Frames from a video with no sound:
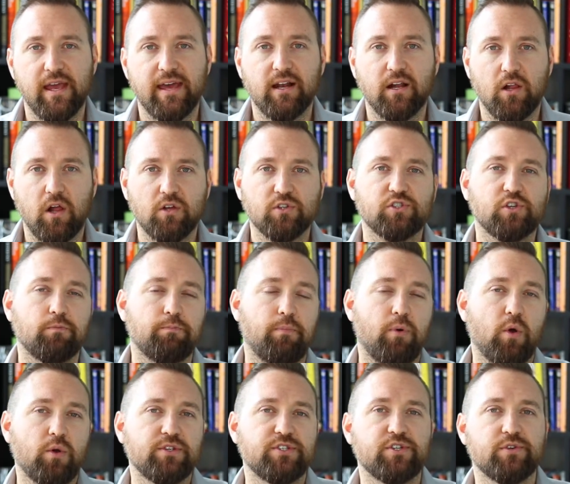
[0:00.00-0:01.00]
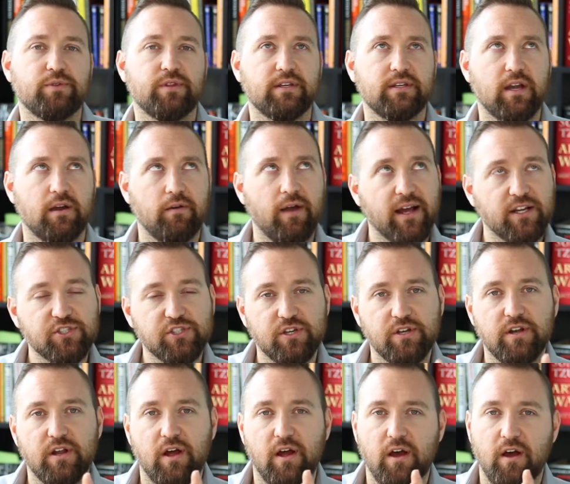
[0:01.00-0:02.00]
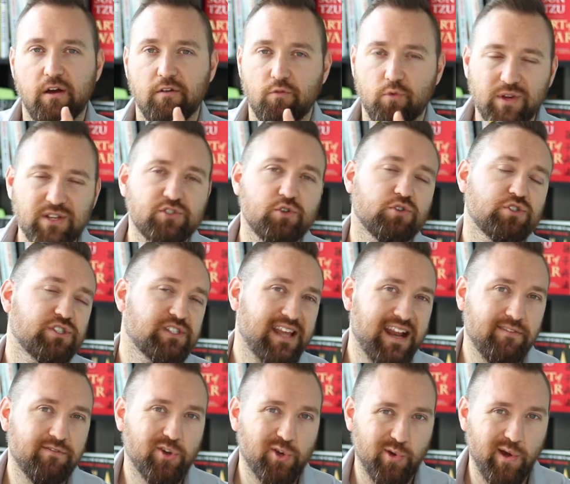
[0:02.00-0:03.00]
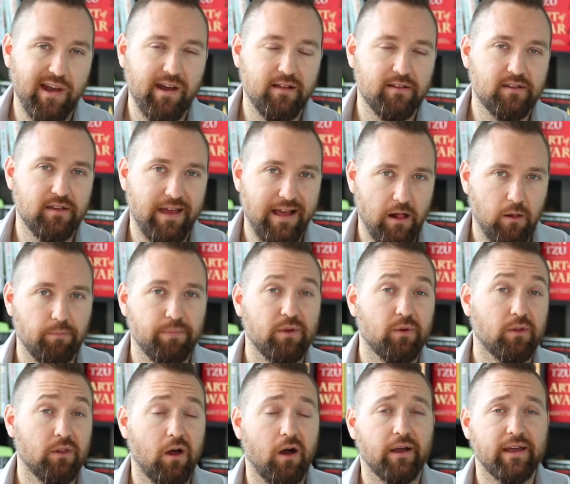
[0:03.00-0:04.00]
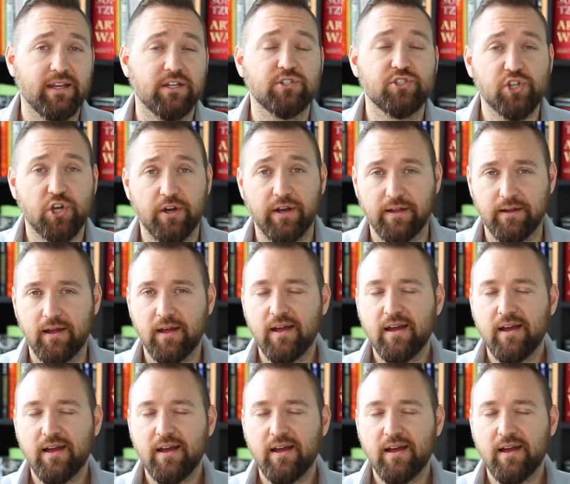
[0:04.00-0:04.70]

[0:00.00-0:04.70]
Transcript: and I'll also point you in the direction of resources that I've created to help you along in your journey.